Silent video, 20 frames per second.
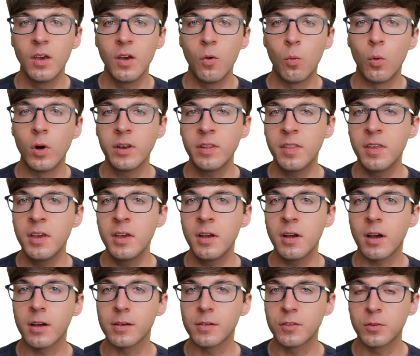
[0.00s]
One thing
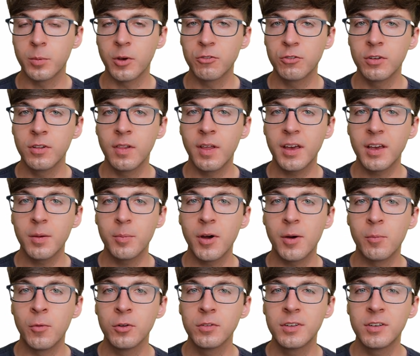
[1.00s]
I especially like
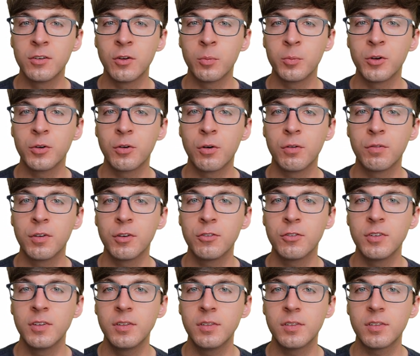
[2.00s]
about multinomial
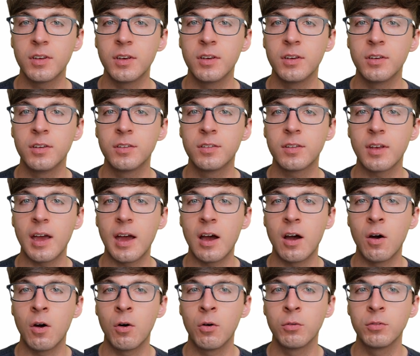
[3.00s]
coefficients is
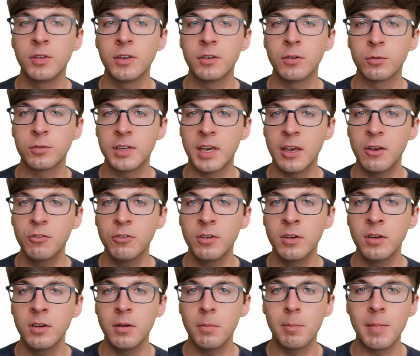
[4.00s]
how the
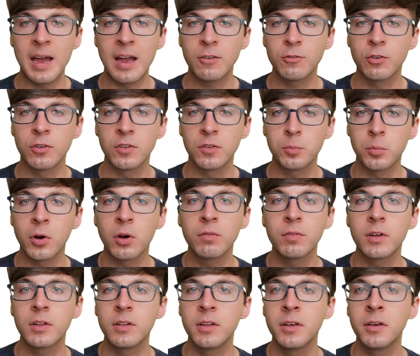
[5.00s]
notation matches
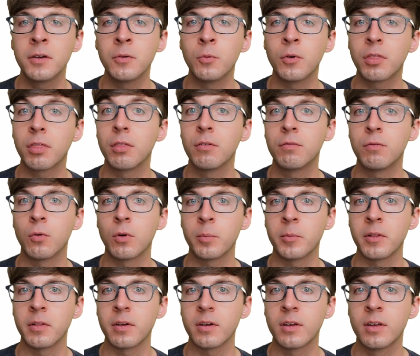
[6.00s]
perfectly with the
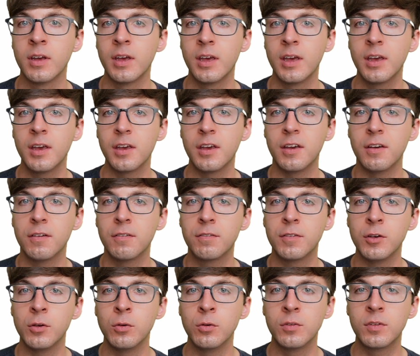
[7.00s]
formula.
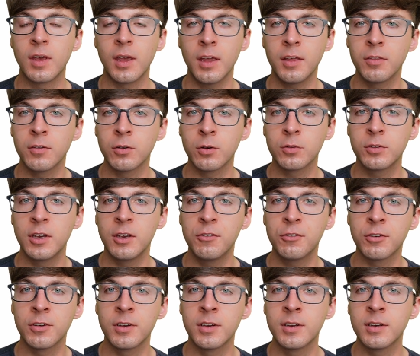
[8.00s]
If you take the
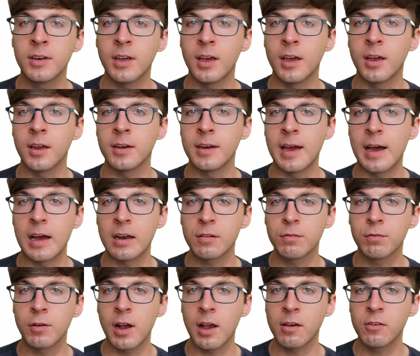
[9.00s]
notation and add a
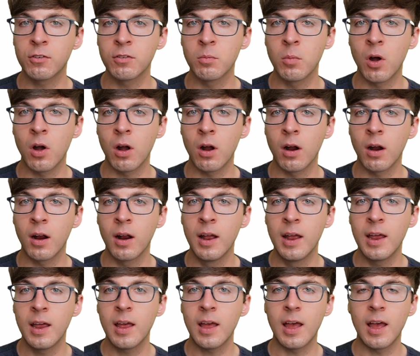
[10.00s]
fraction bar
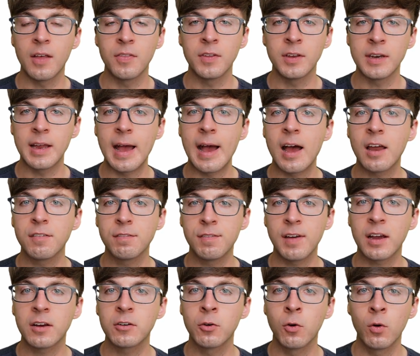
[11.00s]
and then add
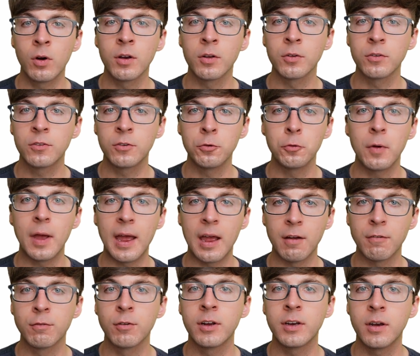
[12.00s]
factorials to
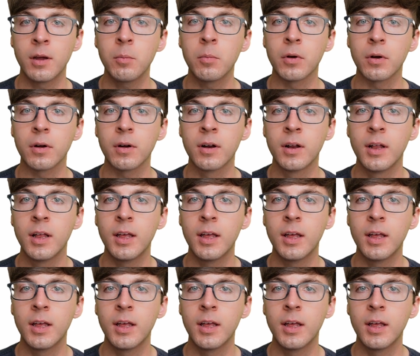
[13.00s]
every number,